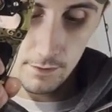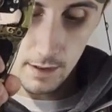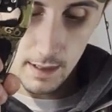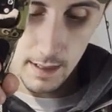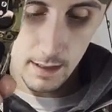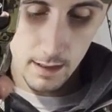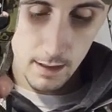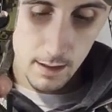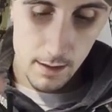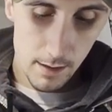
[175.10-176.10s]
right,
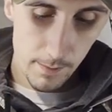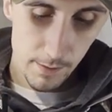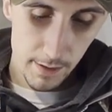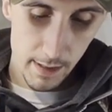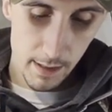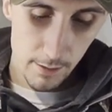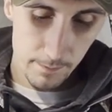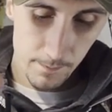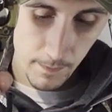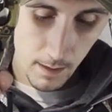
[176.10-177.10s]
up or
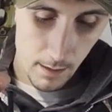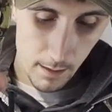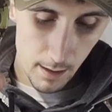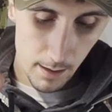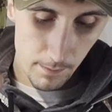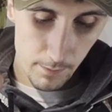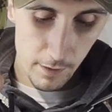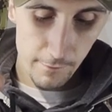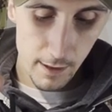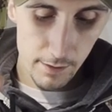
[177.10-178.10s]
down. Um,
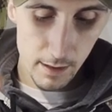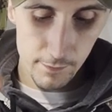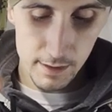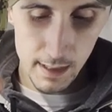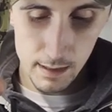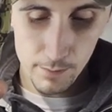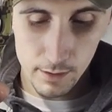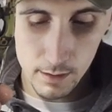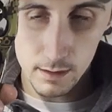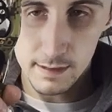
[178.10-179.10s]
we found that if you take and put
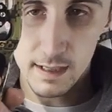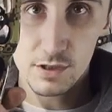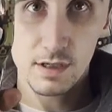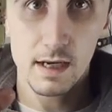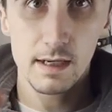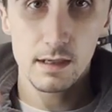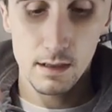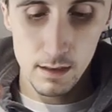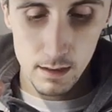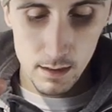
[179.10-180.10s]
a little tension on it,
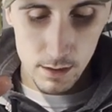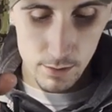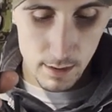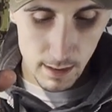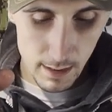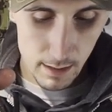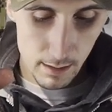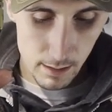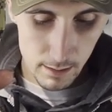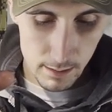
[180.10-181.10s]
you
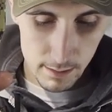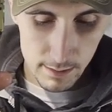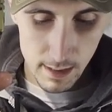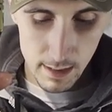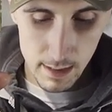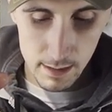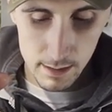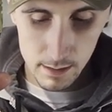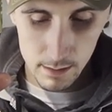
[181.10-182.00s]
can set it.